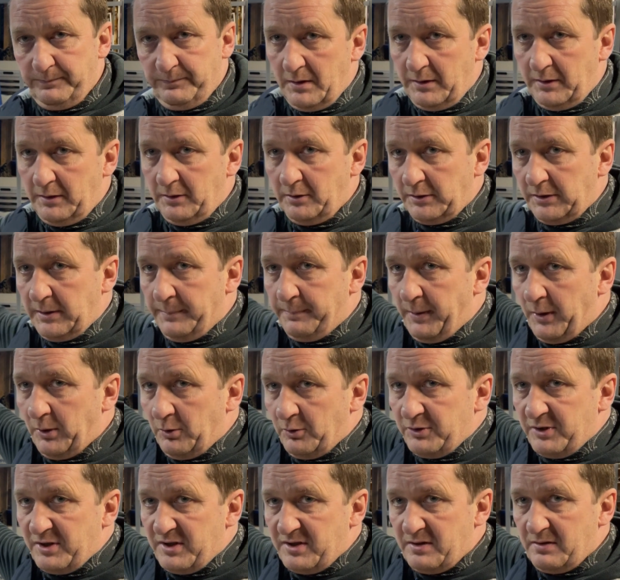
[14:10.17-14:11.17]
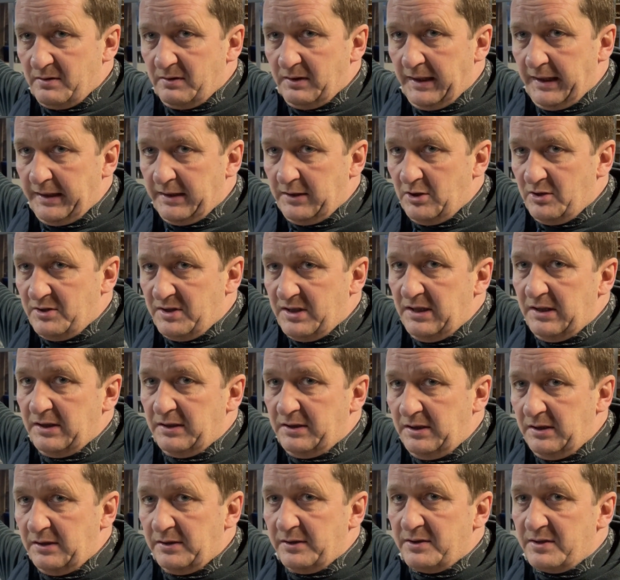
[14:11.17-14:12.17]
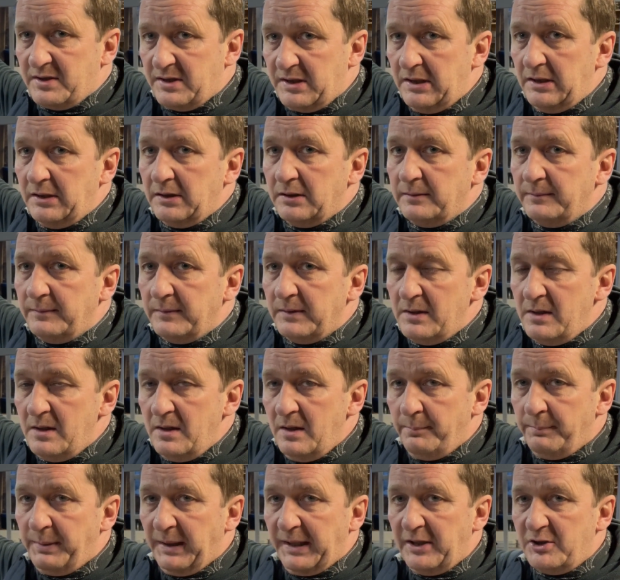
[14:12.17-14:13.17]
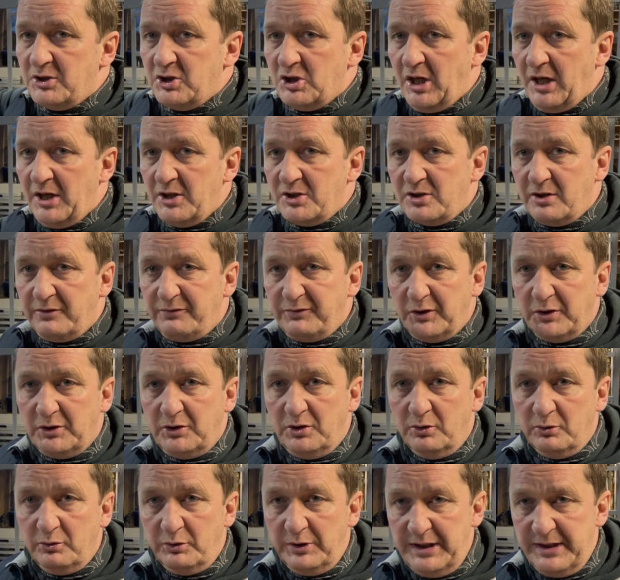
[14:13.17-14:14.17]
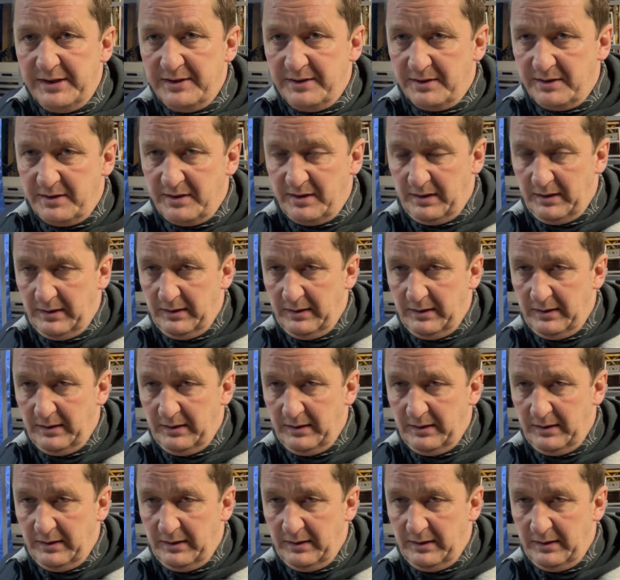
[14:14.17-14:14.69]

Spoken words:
you know, the bones, like you see it here in steel. But I changed it for two reasons.